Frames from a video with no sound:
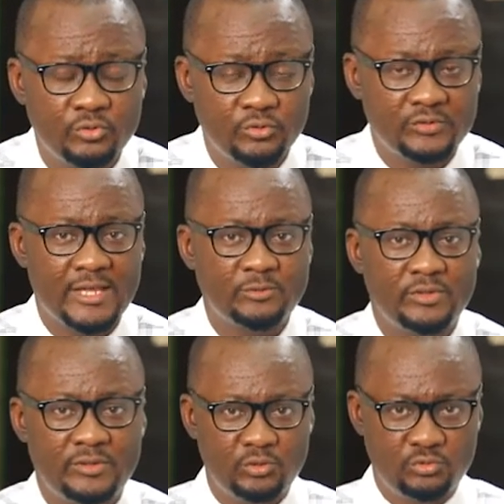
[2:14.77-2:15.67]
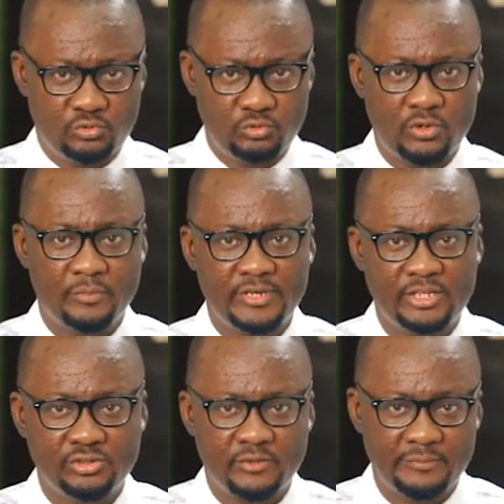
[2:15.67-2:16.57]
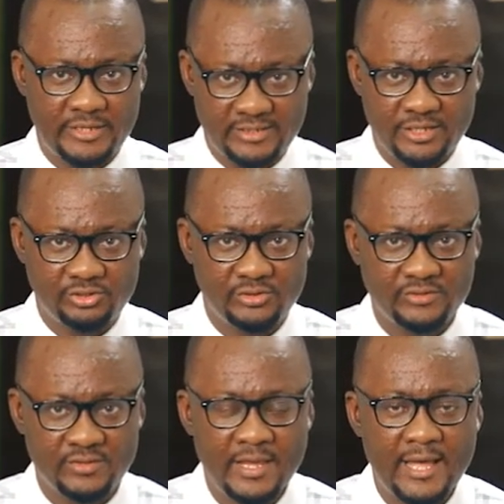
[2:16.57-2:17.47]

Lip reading: who start with these two combination of medications